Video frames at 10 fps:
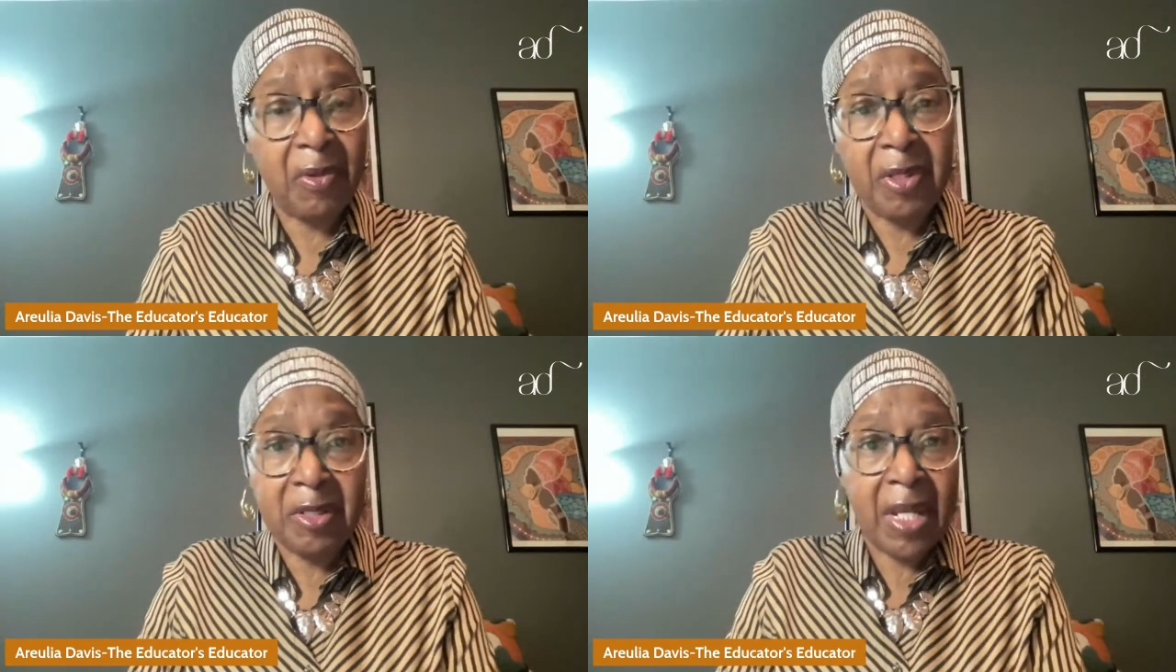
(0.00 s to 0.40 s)

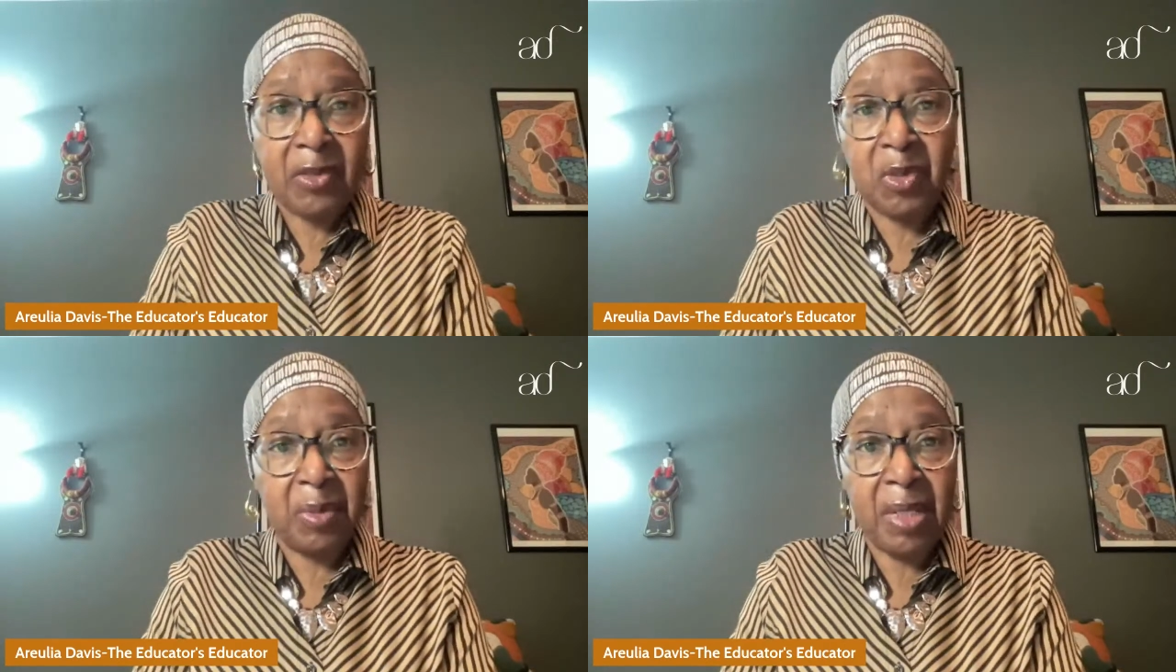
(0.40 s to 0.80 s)
it's not
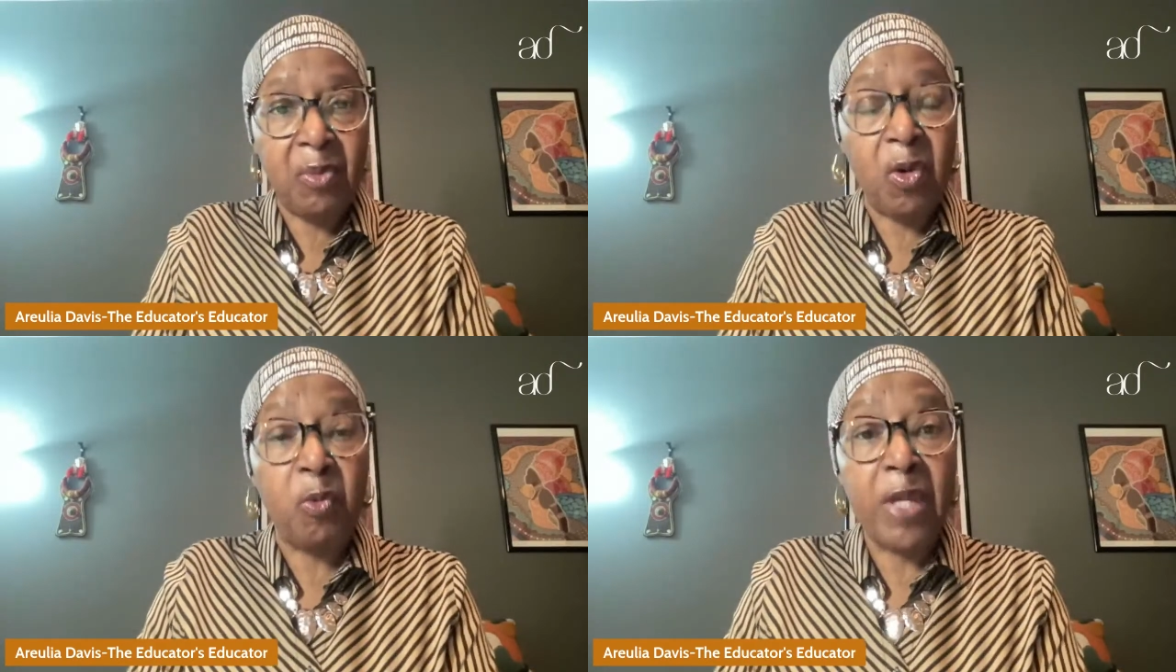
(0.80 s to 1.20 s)
too many
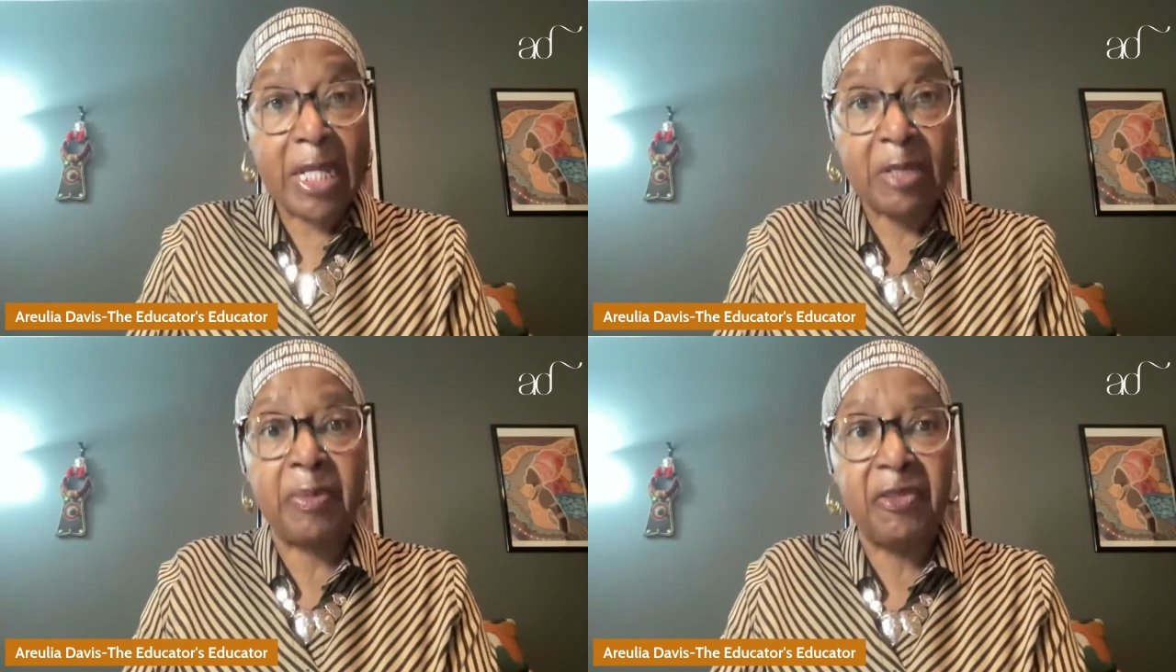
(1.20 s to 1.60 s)
more
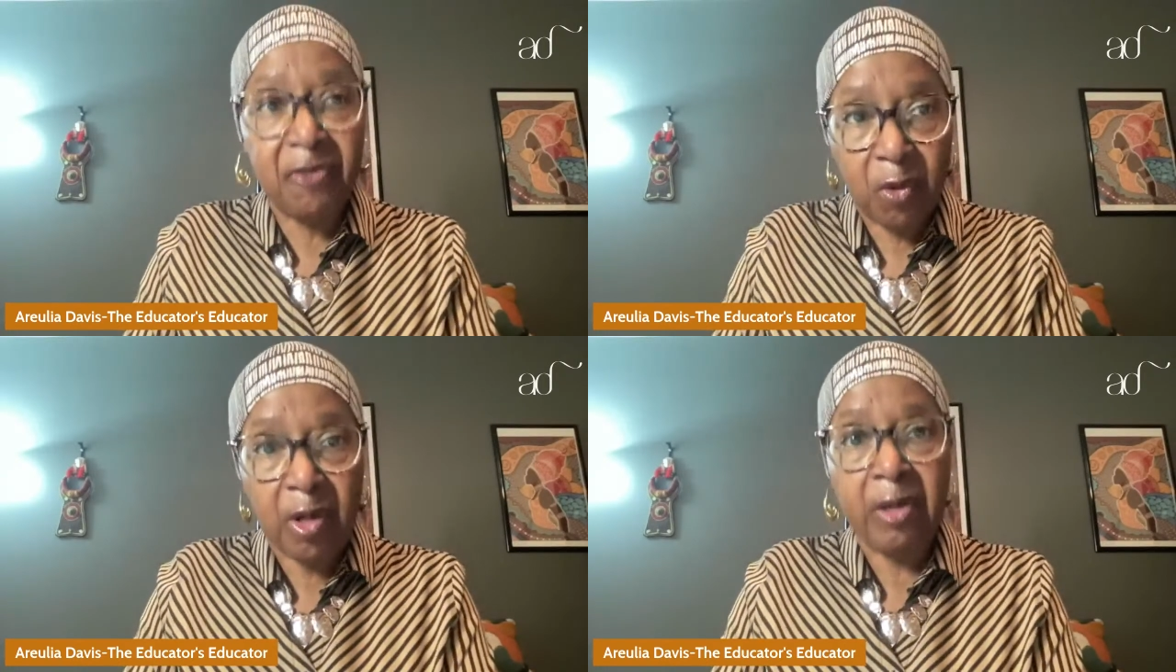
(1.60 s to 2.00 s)
weeks
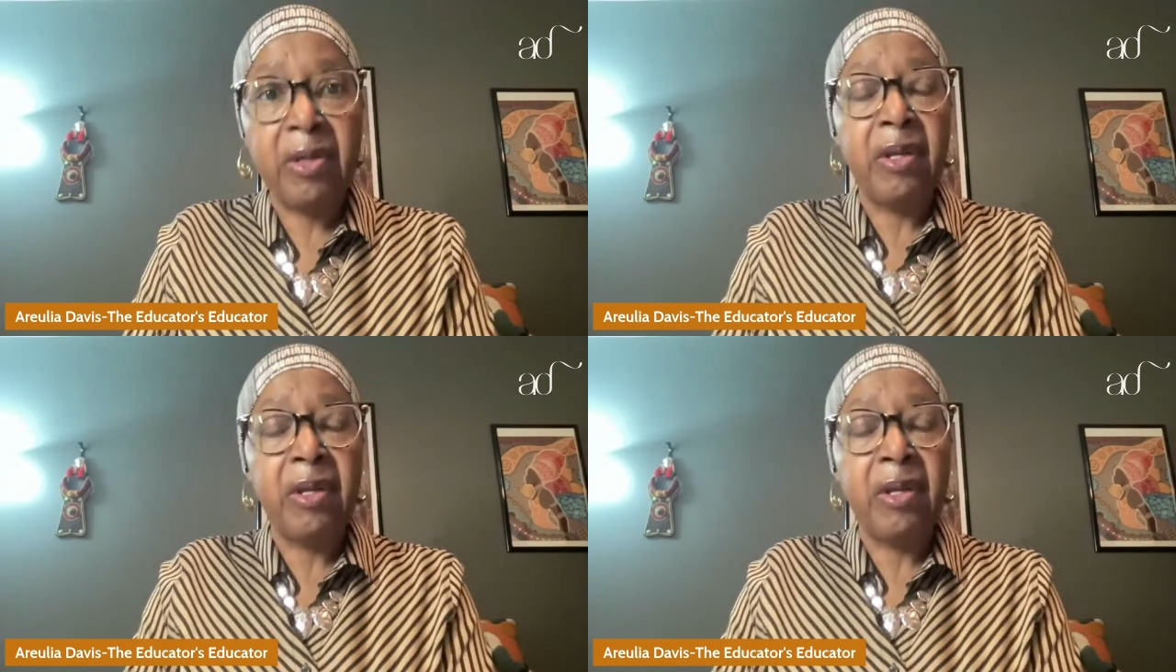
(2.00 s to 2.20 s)
before